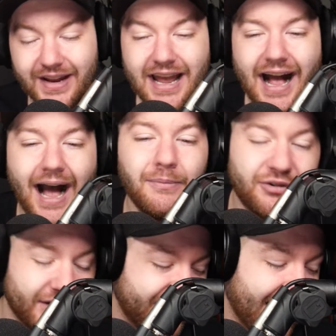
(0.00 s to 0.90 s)
And I'm
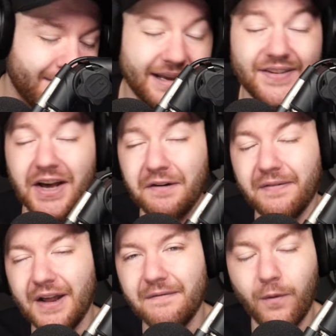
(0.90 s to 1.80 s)
sure it's got to be a ton of
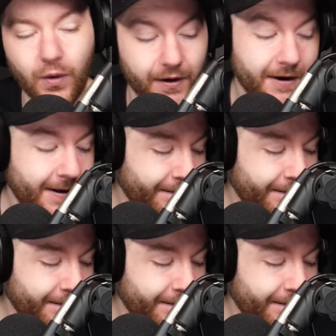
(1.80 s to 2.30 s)
fun for